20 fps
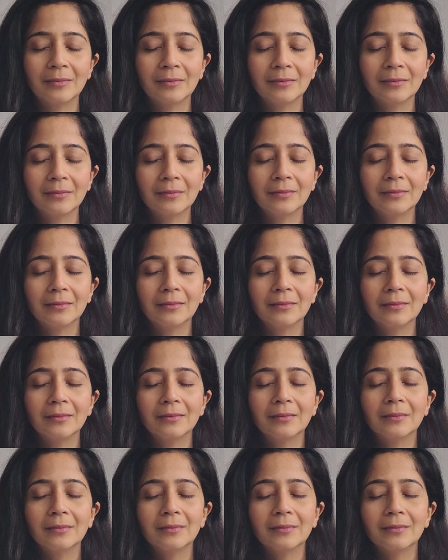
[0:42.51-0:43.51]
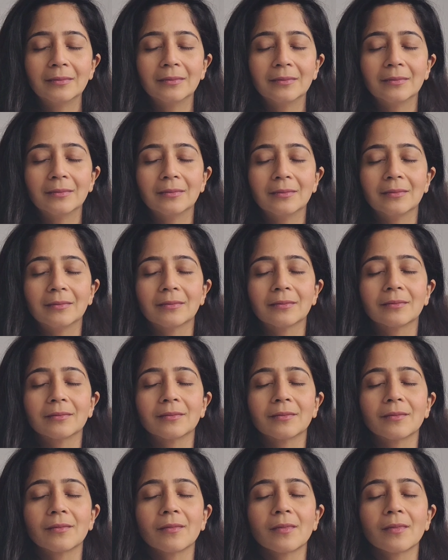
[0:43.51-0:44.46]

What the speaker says: [no speech]